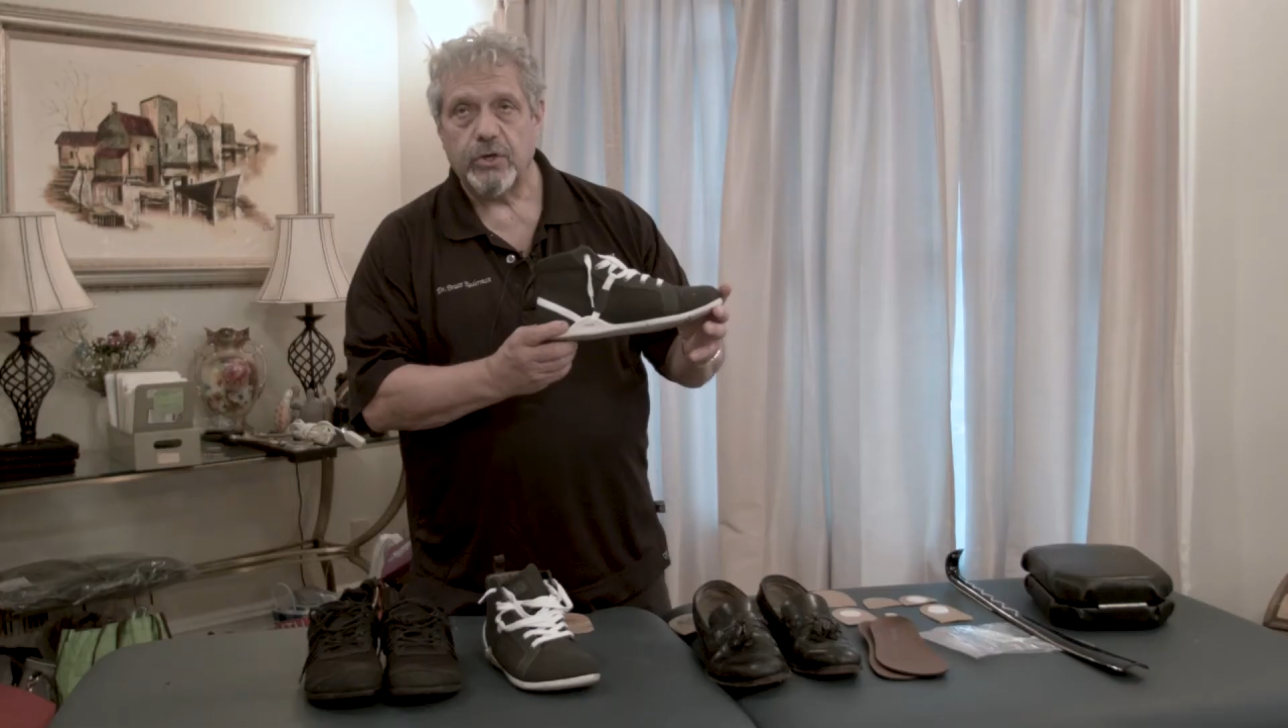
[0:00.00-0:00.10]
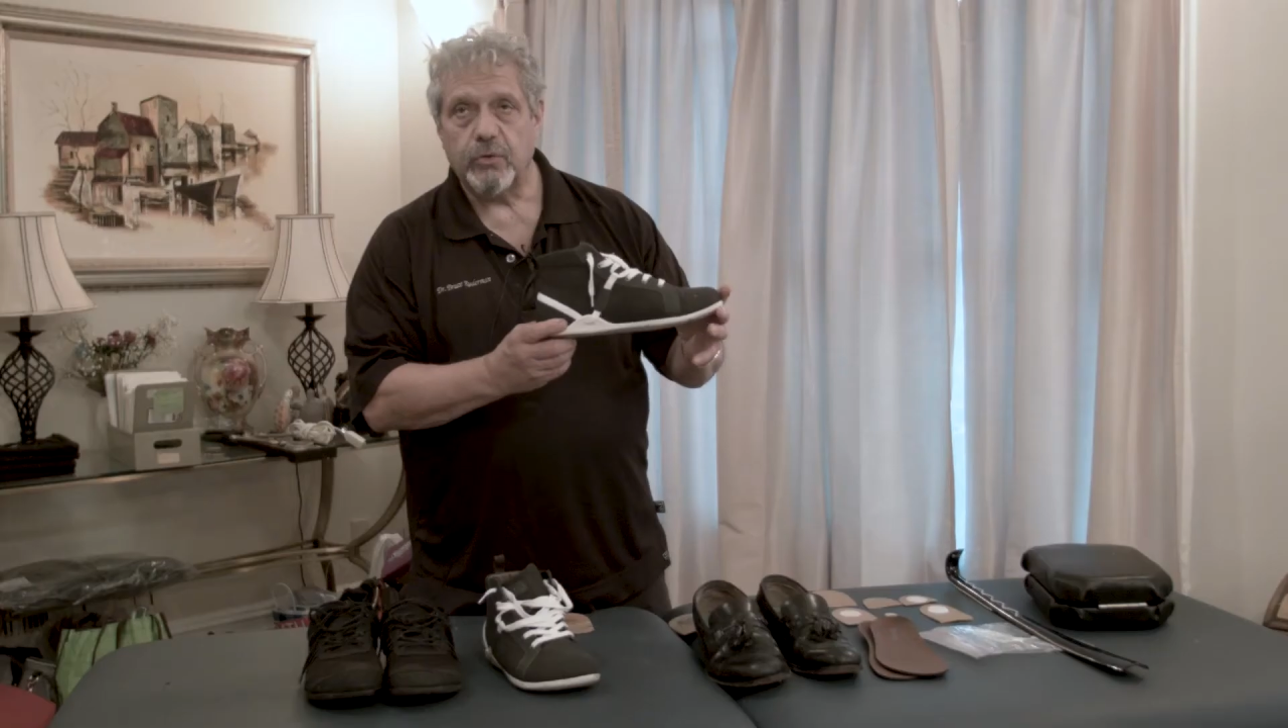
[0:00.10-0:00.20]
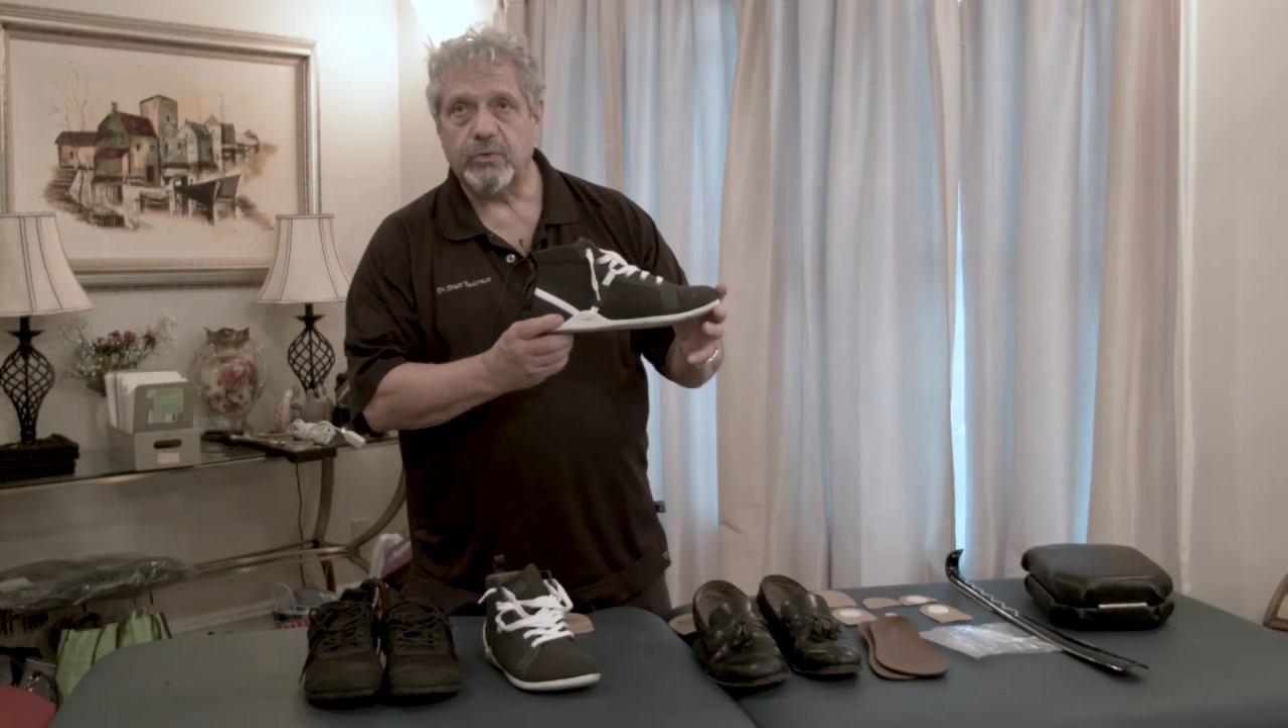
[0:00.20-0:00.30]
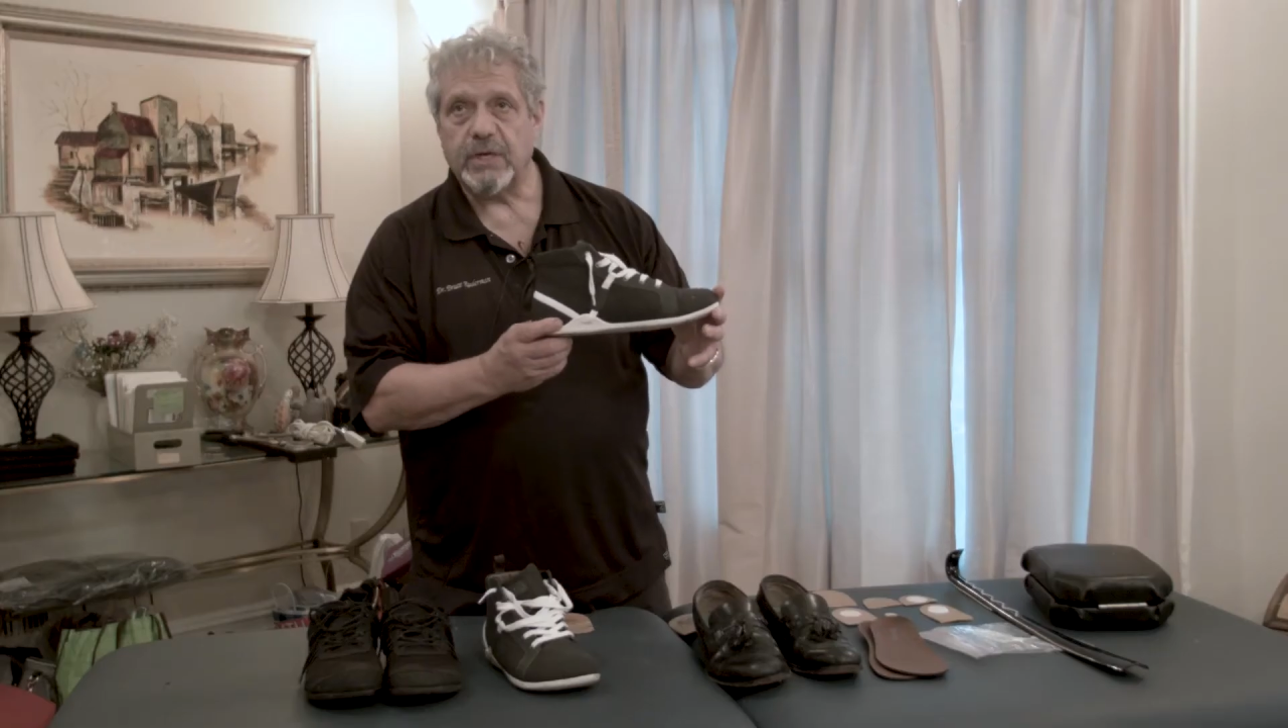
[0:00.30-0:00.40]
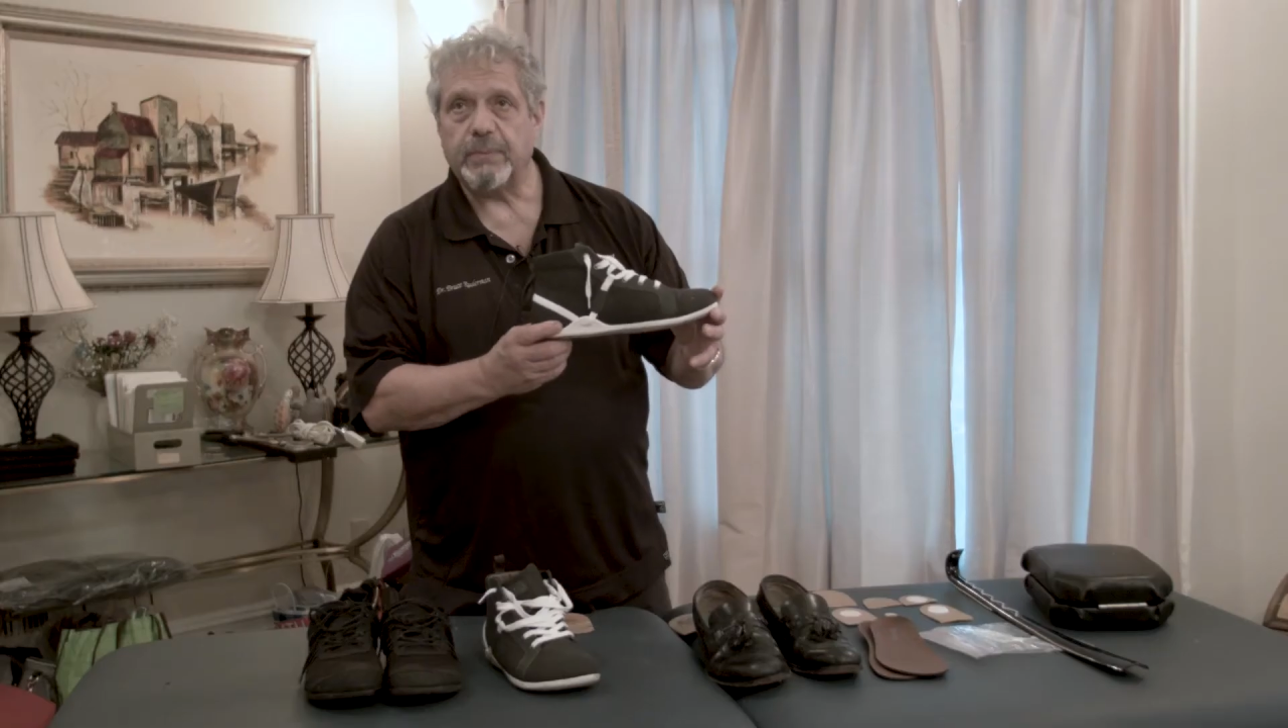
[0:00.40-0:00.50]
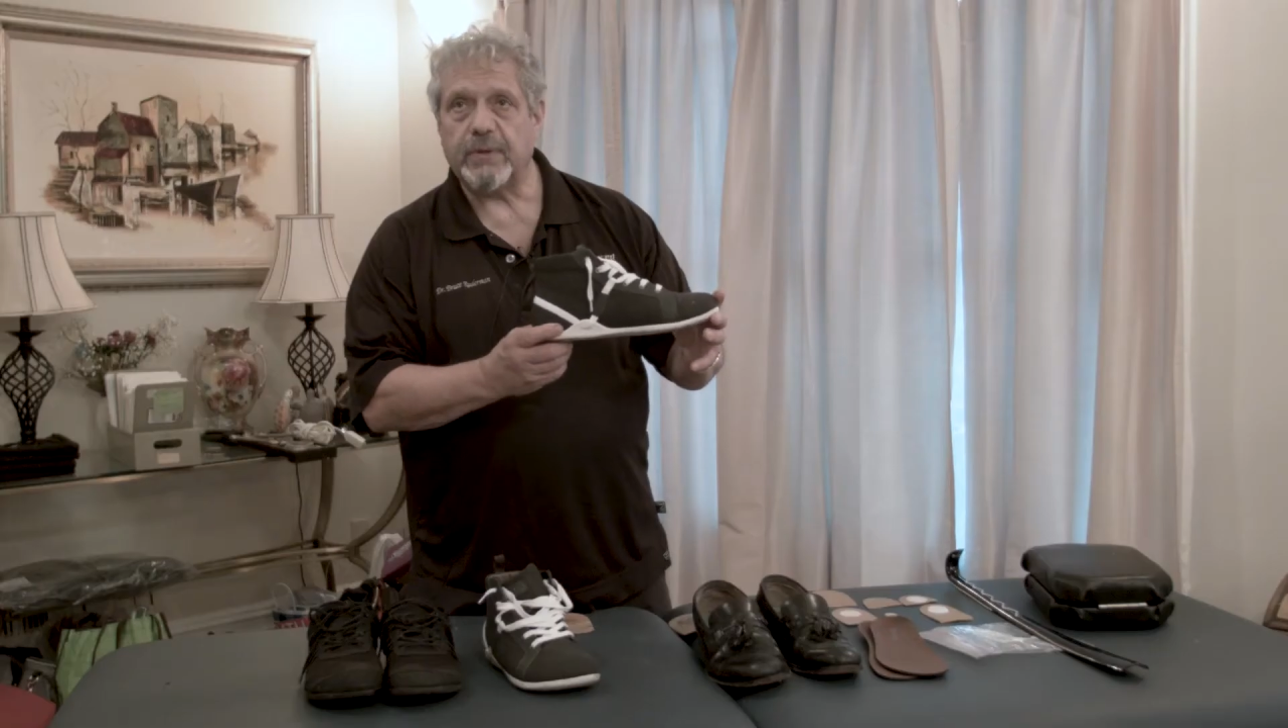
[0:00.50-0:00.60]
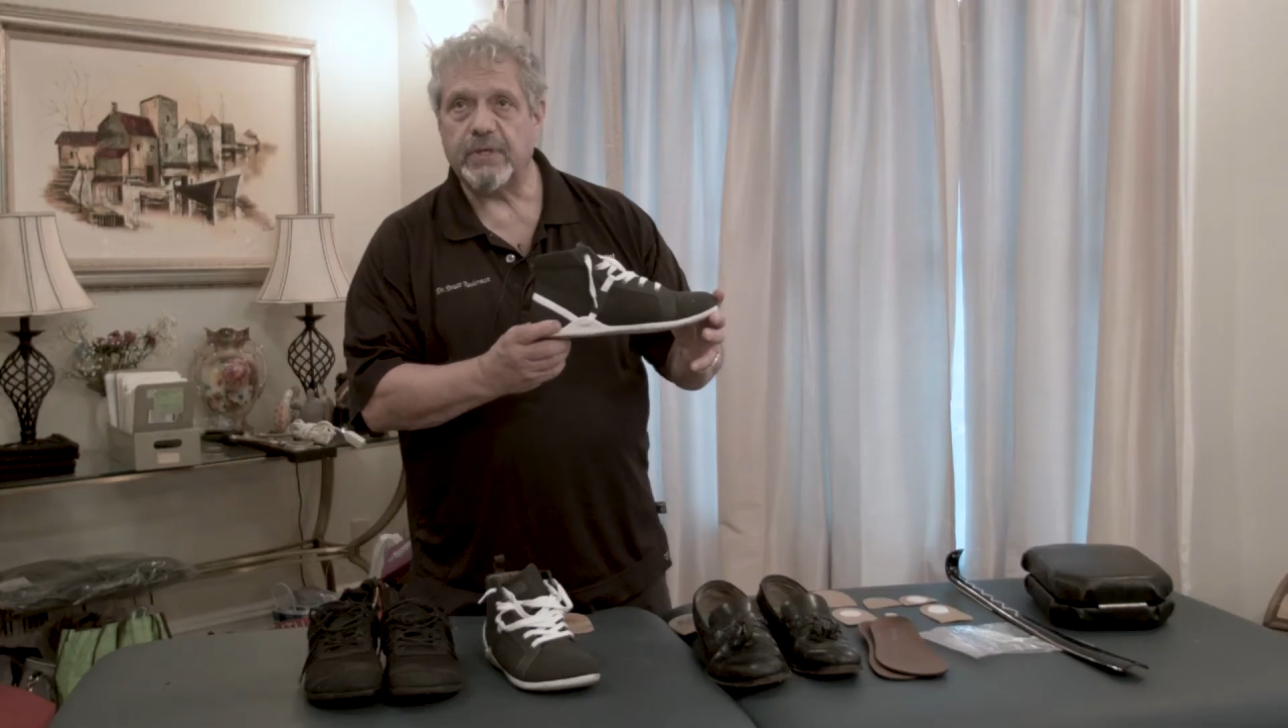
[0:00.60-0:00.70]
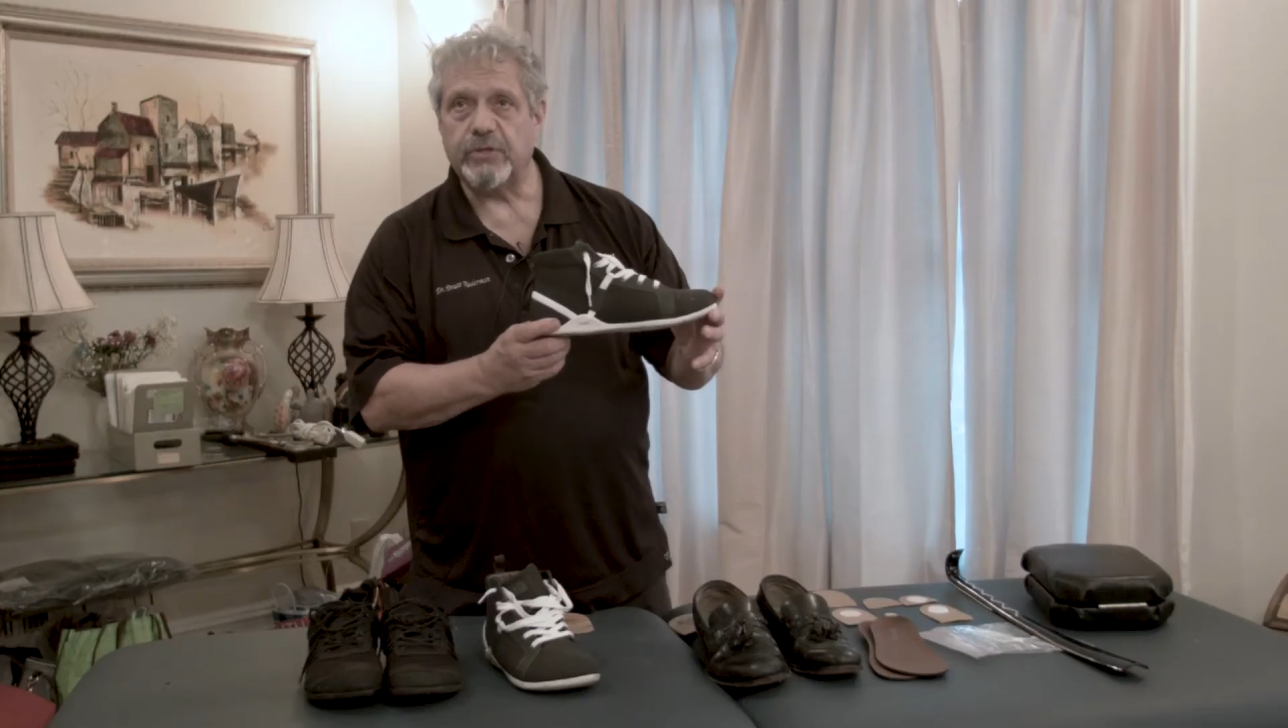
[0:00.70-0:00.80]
you typically